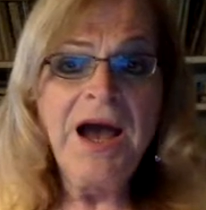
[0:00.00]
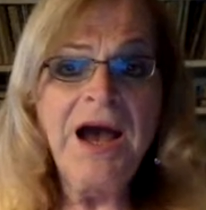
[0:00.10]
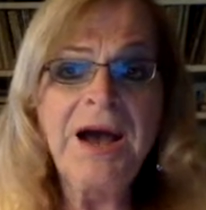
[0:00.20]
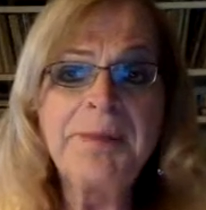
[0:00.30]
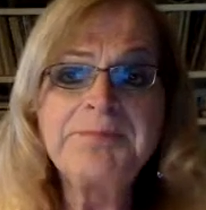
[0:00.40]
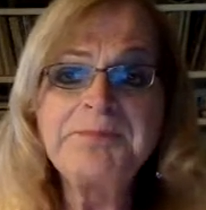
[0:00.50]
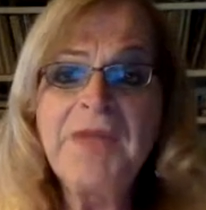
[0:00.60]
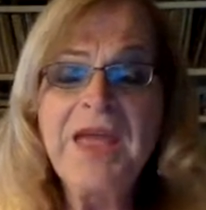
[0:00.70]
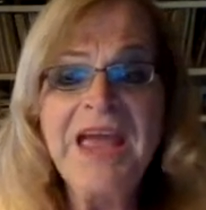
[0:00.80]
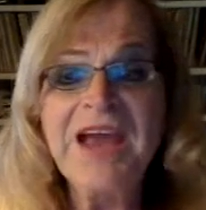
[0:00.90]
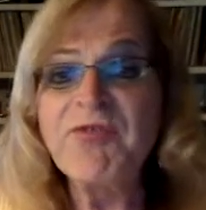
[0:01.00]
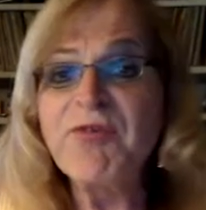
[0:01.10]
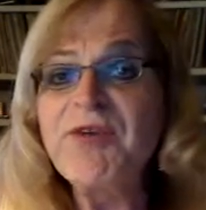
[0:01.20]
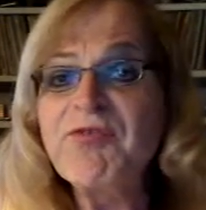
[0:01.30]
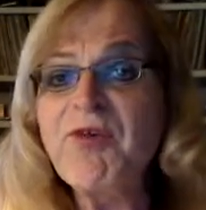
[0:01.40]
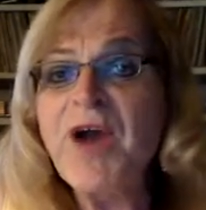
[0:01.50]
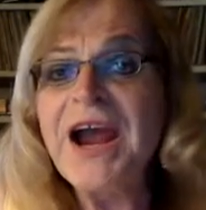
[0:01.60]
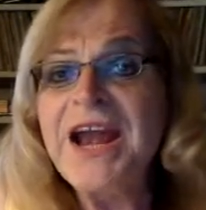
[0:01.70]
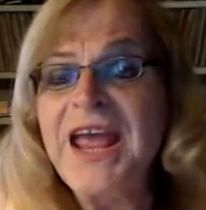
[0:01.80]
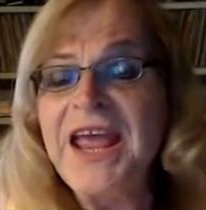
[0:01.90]
um, every
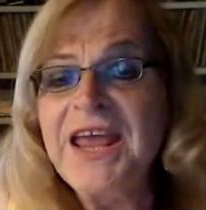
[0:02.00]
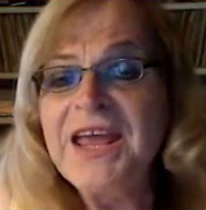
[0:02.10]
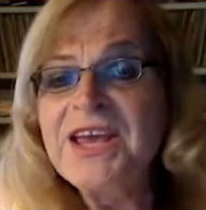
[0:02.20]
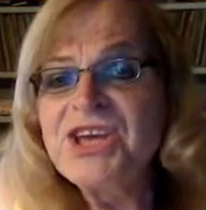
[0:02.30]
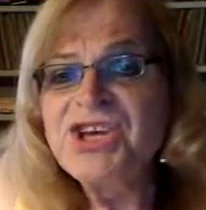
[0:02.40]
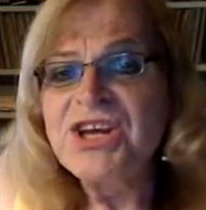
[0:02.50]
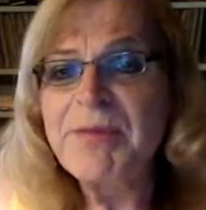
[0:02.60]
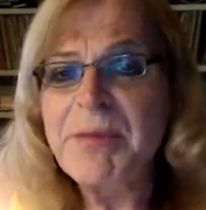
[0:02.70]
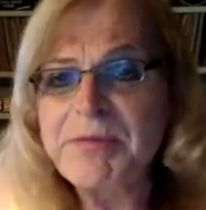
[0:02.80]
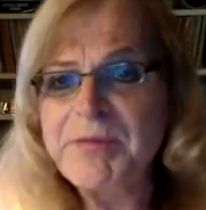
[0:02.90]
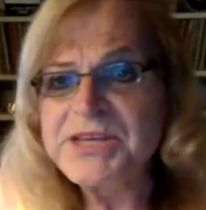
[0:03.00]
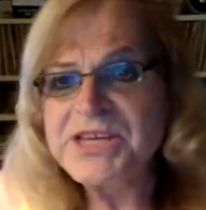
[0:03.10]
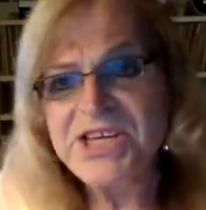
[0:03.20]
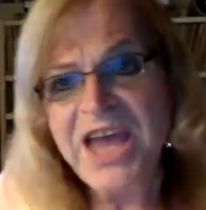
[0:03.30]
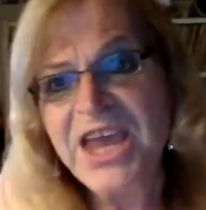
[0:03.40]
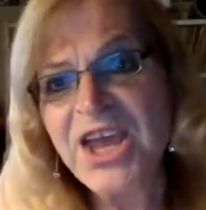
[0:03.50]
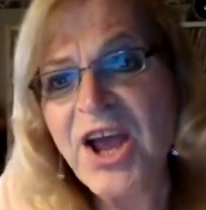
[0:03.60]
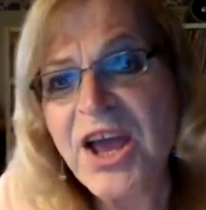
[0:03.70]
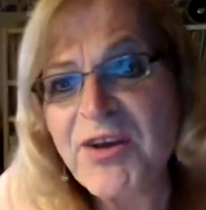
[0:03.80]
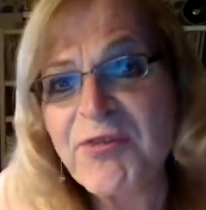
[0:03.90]
Friday she'd come up to me and says, "Hey, you
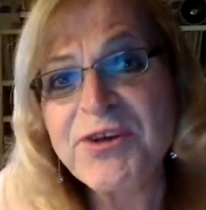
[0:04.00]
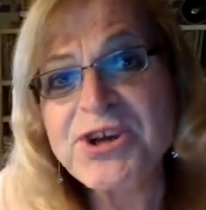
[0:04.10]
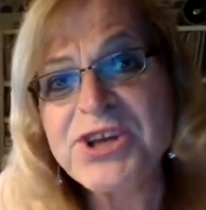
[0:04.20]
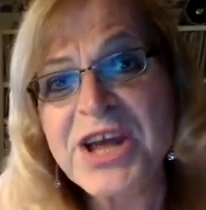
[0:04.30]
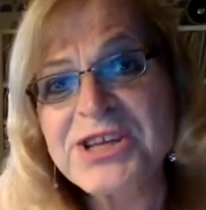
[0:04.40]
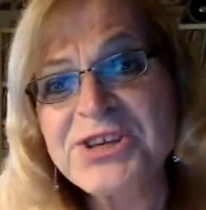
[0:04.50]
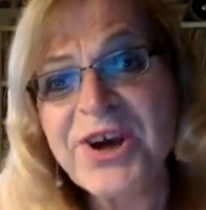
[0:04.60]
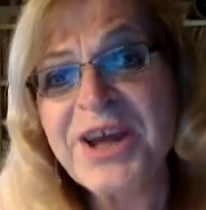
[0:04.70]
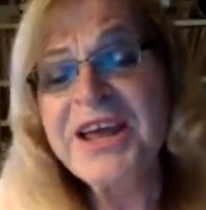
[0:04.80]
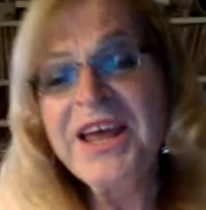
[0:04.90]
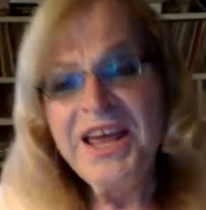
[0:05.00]
got your fishnets on?"